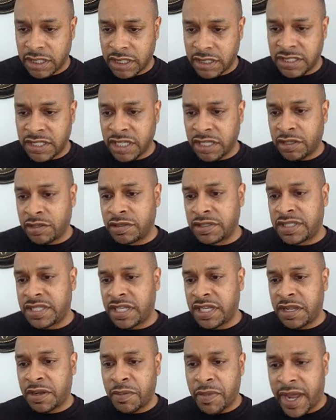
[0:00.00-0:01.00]
is
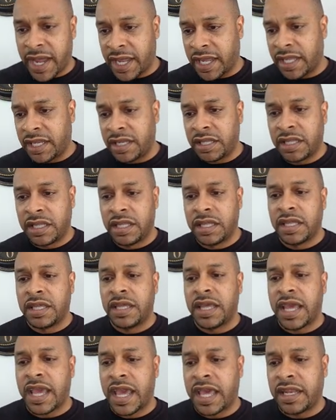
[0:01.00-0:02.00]
nicotinamide
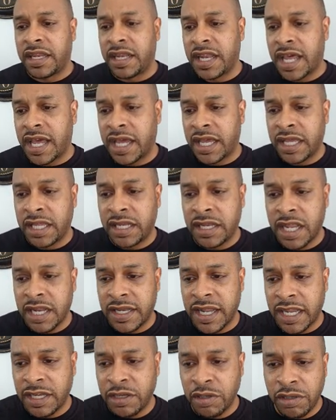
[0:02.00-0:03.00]
adenine
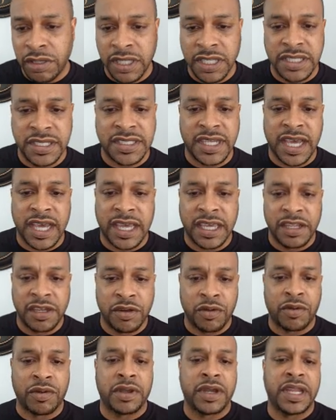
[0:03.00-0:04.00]

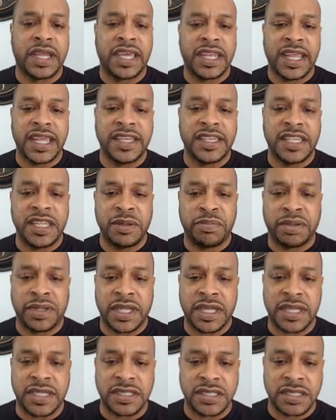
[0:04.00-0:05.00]
dinucleotide, or
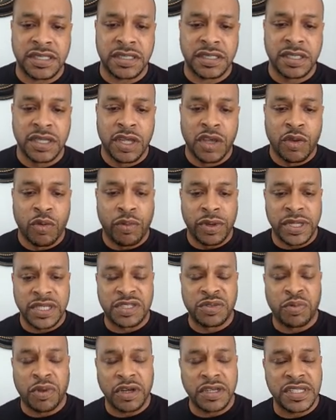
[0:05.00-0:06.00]
NAD+,
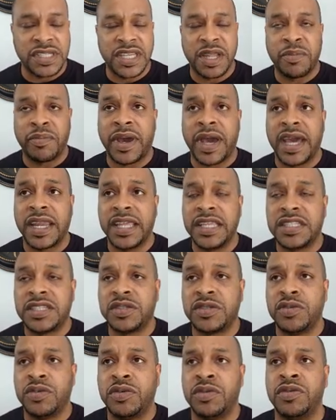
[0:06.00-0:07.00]
which works in the body
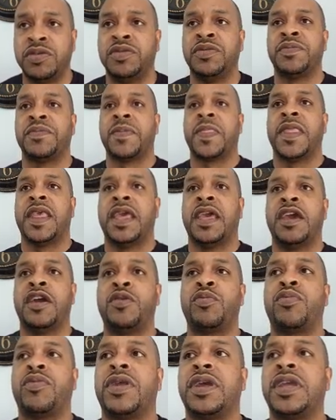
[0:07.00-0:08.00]
to help